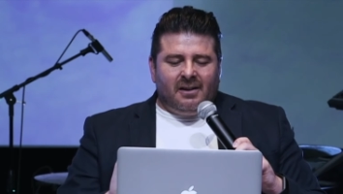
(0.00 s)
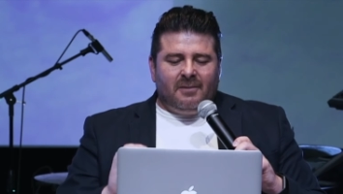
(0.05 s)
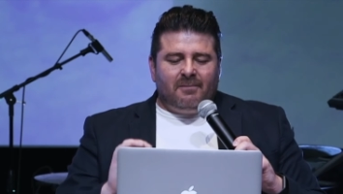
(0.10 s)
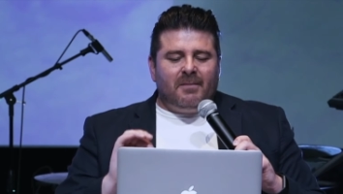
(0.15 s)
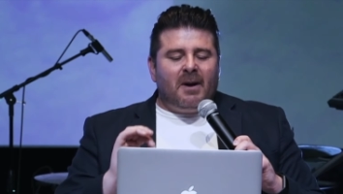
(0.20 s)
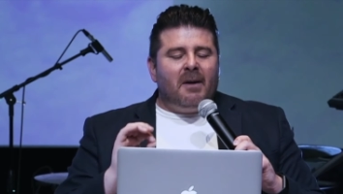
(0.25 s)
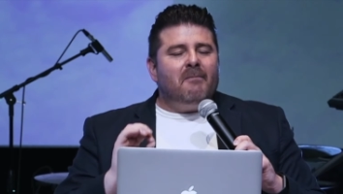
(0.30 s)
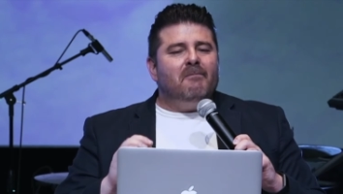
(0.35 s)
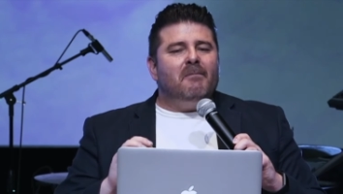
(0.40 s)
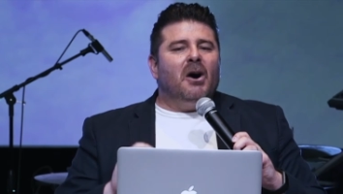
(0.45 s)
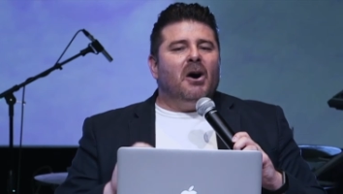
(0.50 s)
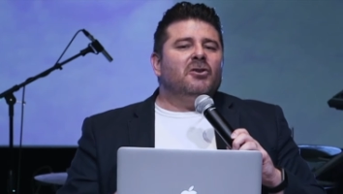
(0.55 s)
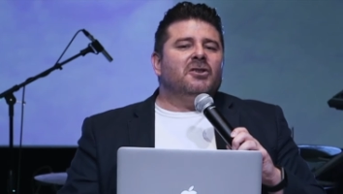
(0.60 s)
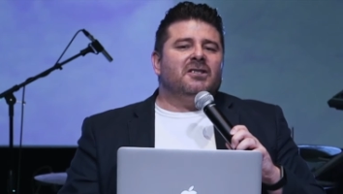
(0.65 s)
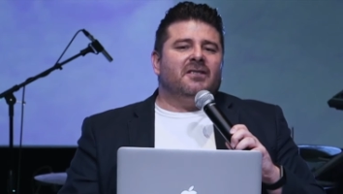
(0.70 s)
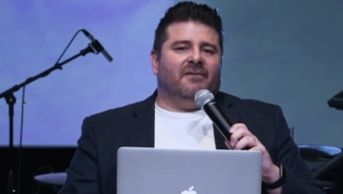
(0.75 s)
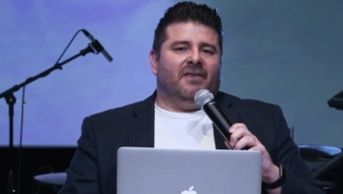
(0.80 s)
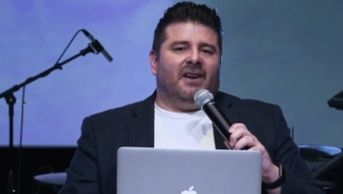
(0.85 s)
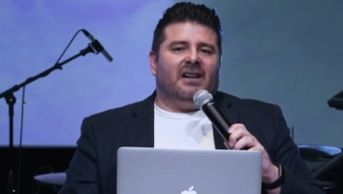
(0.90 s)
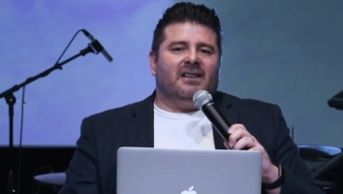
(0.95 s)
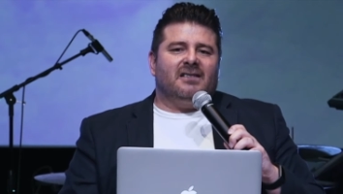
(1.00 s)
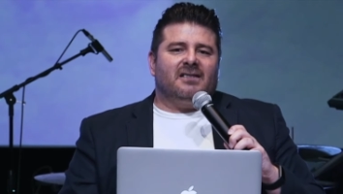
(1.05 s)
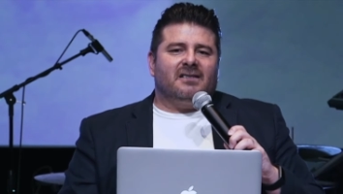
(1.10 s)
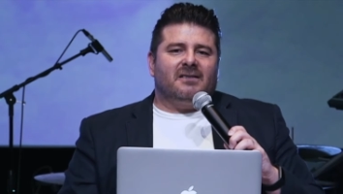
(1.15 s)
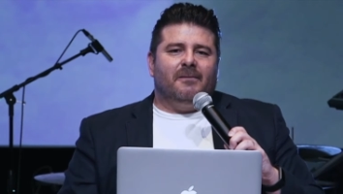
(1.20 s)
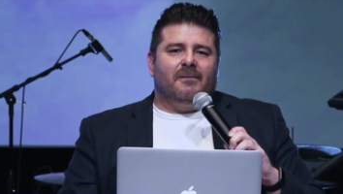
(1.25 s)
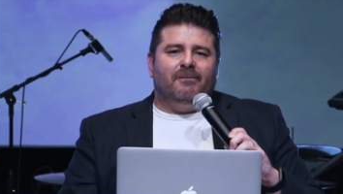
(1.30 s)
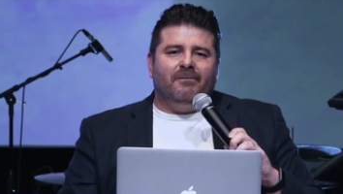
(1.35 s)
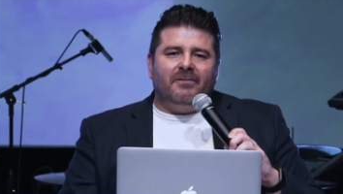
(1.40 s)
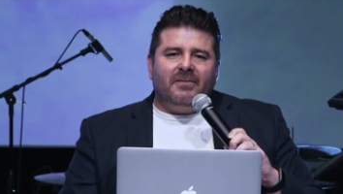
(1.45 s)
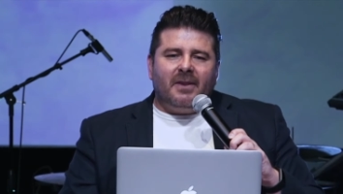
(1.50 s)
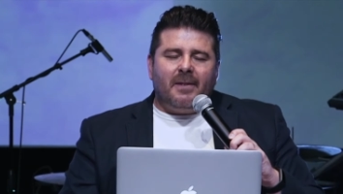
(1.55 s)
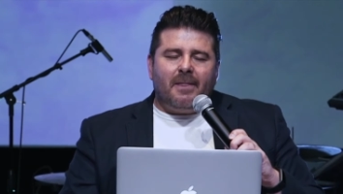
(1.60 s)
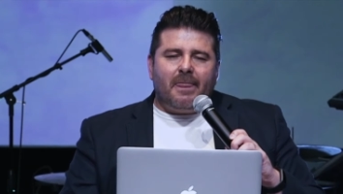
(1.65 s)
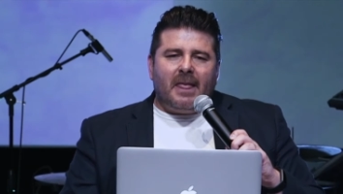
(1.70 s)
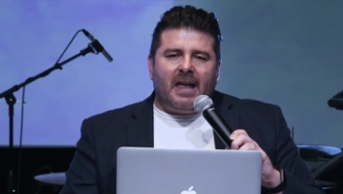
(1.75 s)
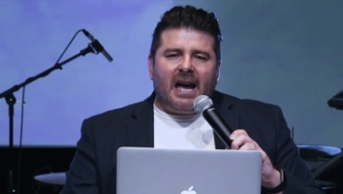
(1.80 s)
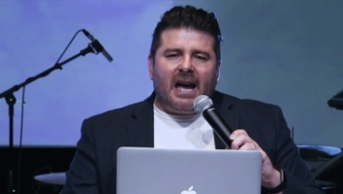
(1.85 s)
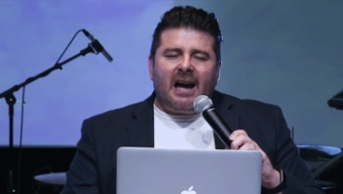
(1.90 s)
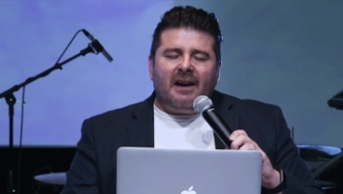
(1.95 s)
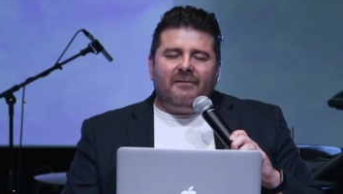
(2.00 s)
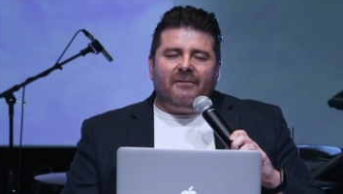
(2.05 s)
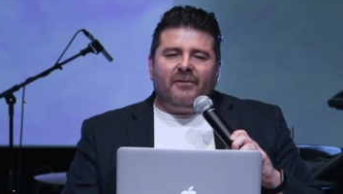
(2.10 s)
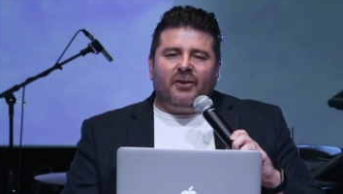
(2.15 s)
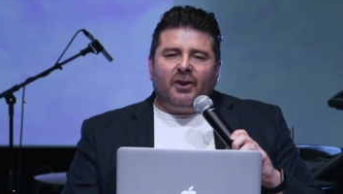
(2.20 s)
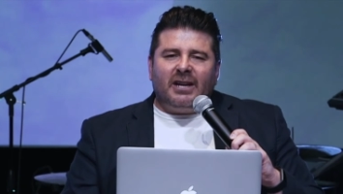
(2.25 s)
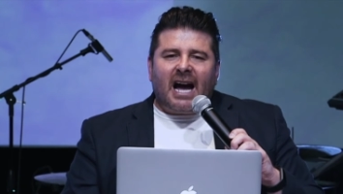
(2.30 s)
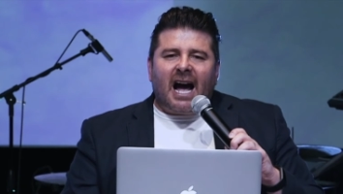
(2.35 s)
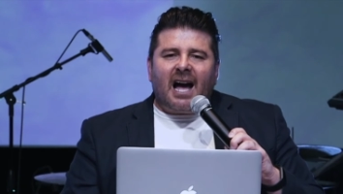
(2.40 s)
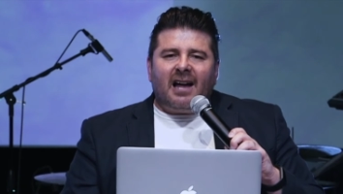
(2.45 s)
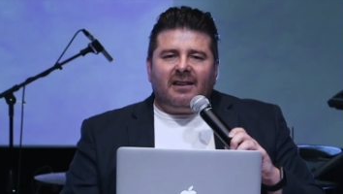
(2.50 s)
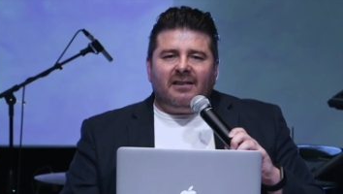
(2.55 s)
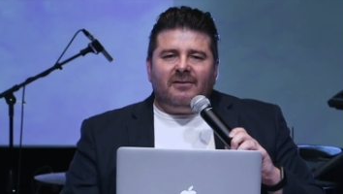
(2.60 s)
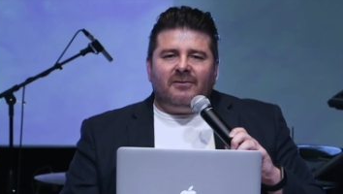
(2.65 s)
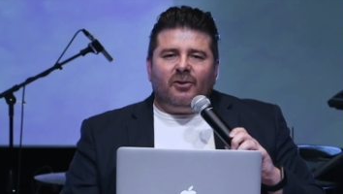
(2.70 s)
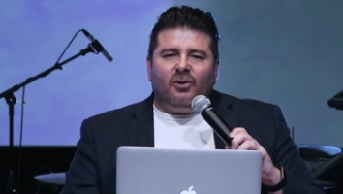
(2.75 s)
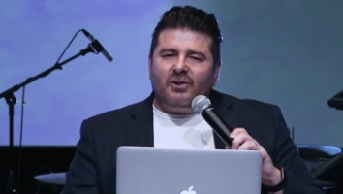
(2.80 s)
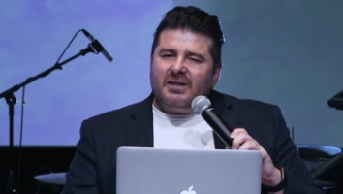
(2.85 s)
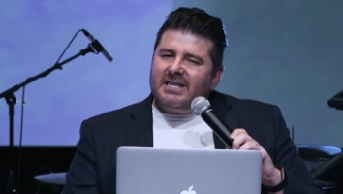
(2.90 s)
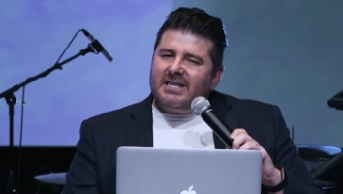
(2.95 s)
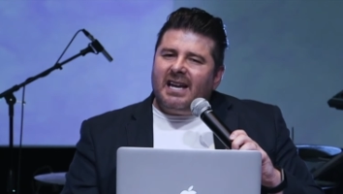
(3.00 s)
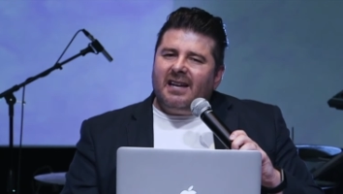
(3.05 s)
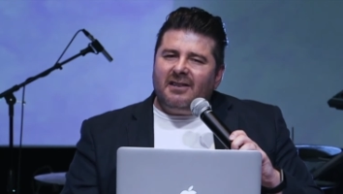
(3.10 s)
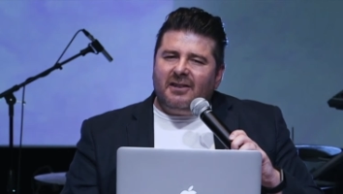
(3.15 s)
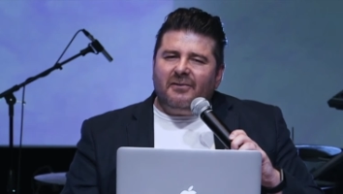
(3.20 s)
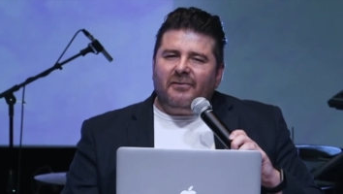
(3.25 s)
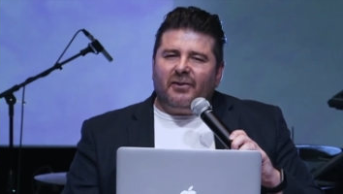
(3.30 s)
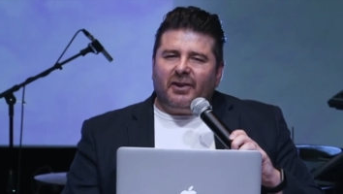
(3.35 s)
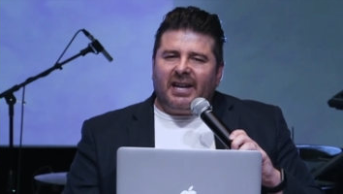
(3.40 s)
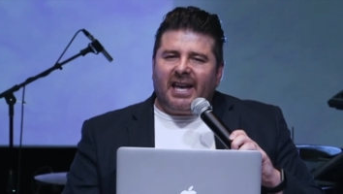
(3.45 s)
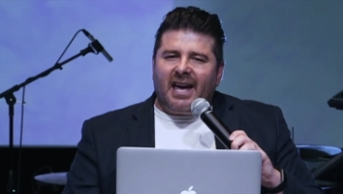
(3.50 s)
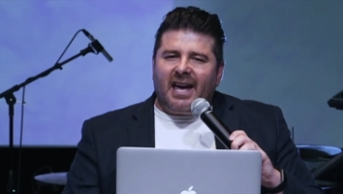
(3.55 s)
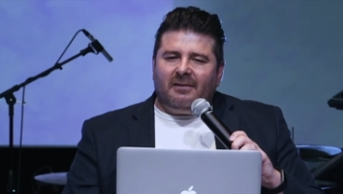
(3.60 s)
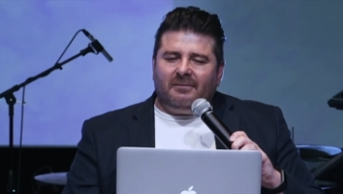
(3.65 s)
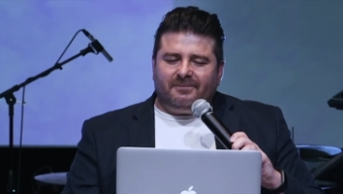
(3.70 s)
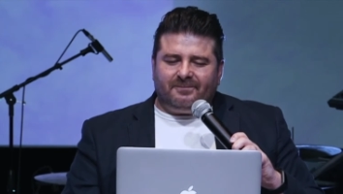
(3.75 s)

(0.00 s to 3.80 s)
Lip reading: but most of us have forgotten or tend to forget.